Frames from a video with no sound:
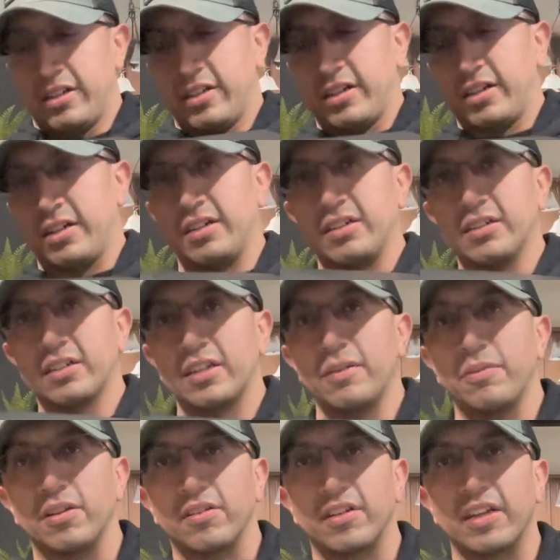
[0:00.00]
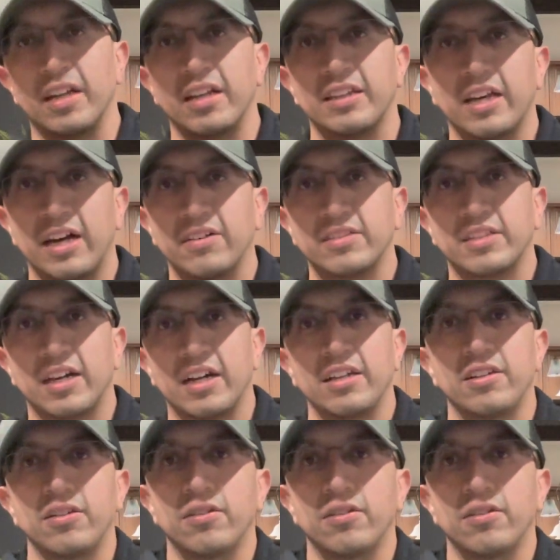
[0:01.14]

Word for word: Uh, keep you looking at the outside.